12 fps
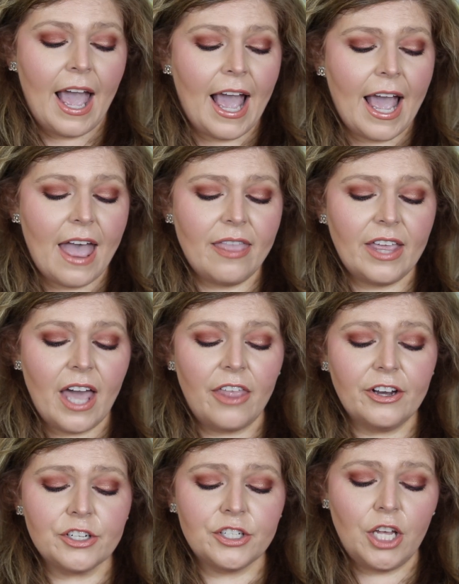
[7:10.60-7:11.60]
And the
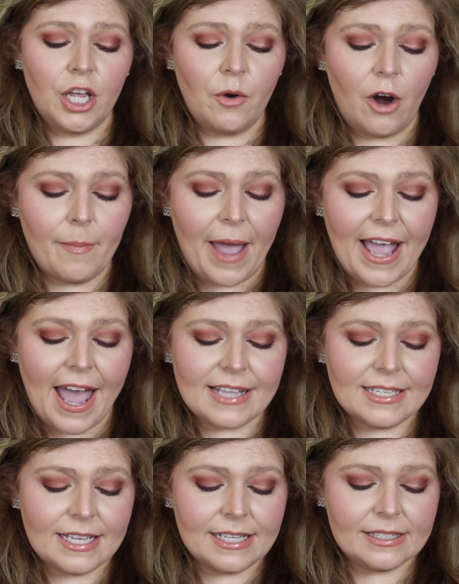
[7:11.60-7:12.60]
other 2 are by
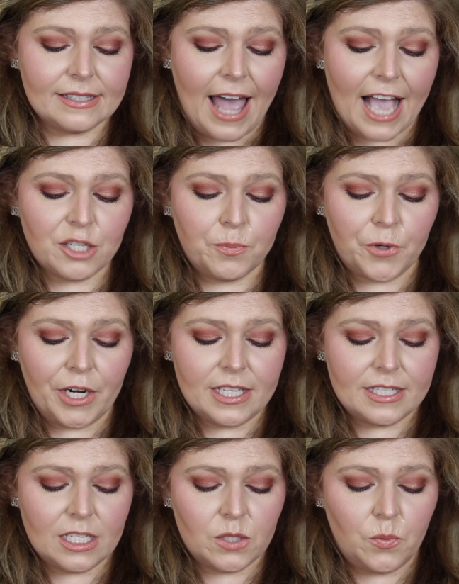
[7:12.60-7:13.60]
Essence Lash
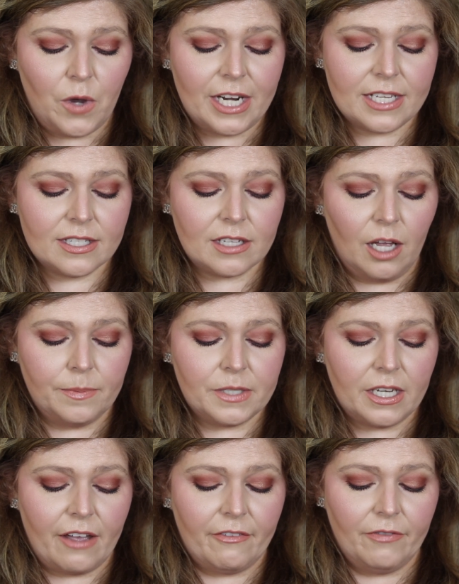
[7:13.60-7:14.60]
Princess. One is
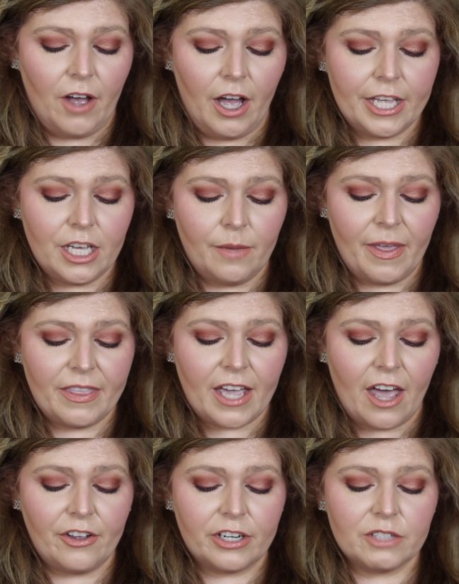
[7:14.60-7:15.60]
Sculpted and Volume, and
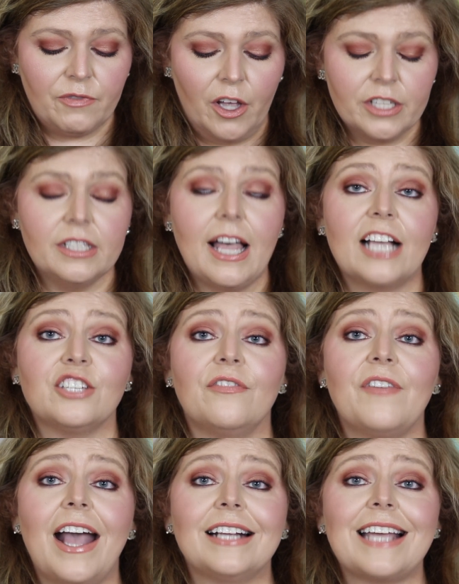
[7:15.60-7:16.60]
the other is False Lash
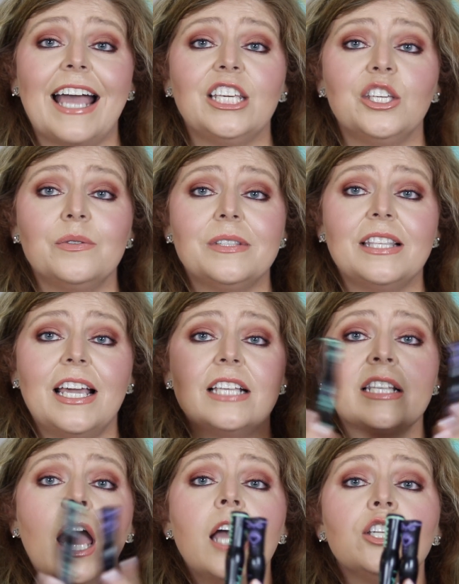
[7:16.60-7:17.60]
Effect. I use
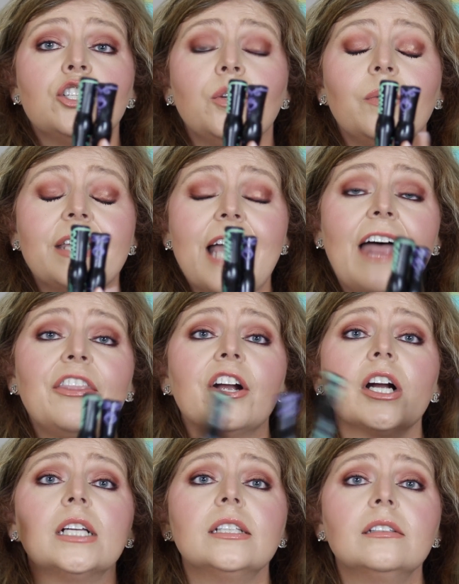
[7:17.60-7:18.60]
these
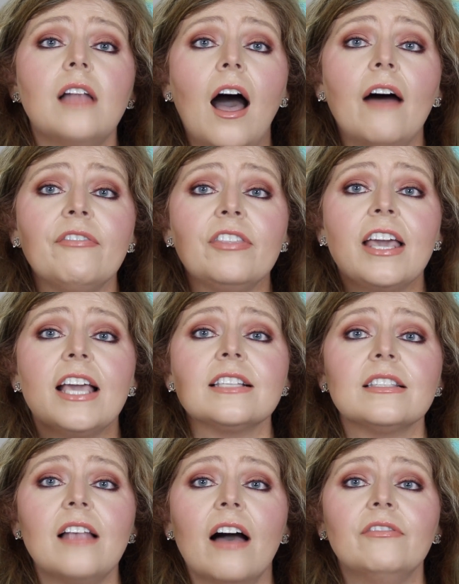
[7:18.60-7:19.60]
together. Love
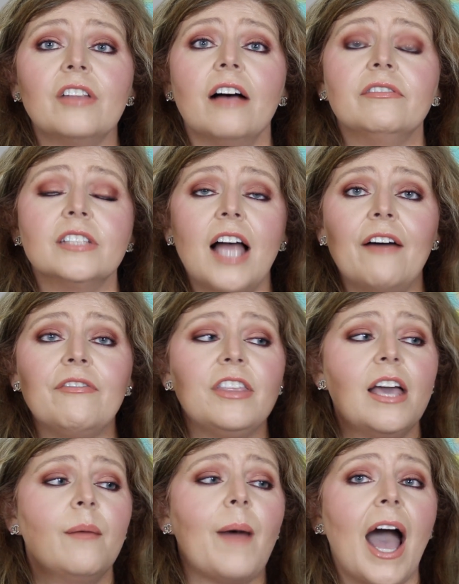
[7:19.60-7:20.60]
these. Love, love, love
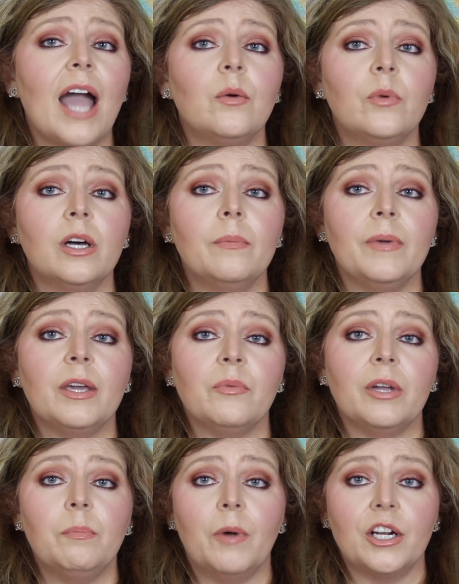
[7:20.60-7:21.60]
them. I will be
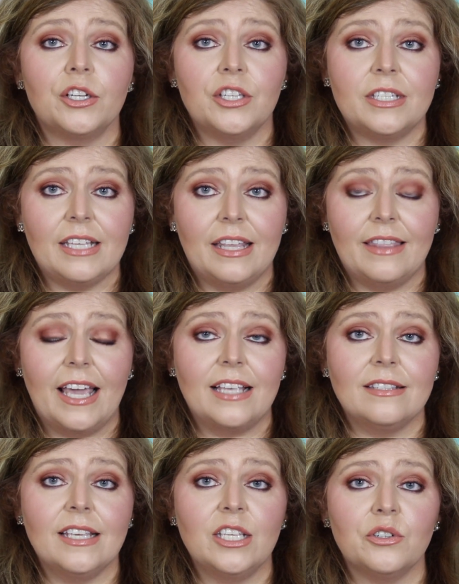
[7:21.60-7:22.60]
repurchasing
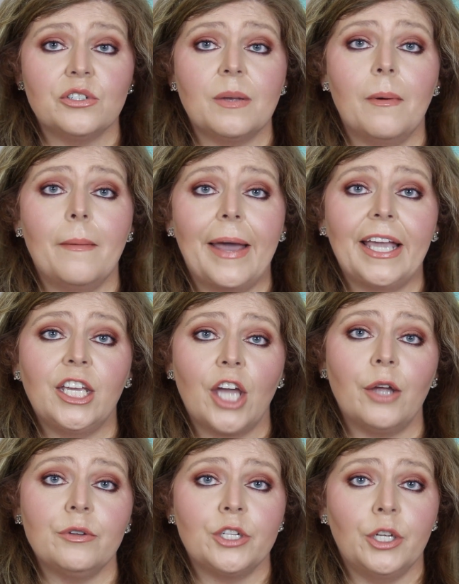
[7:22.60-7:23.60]
these. These are some of my
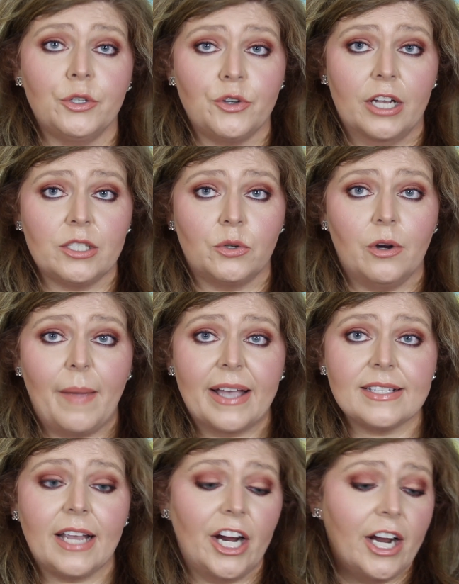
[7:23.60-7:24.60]
go-to drugstore
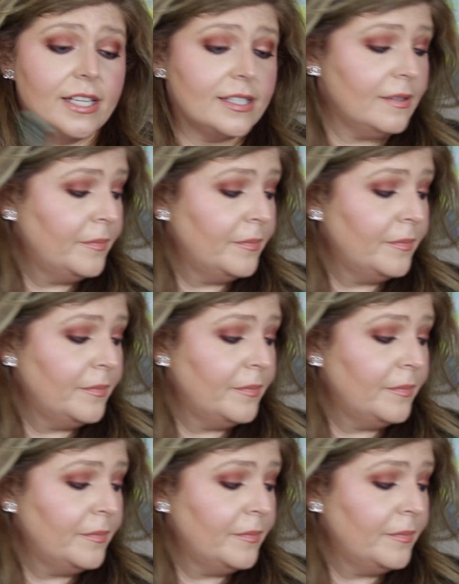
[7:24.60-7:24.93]
mascaras.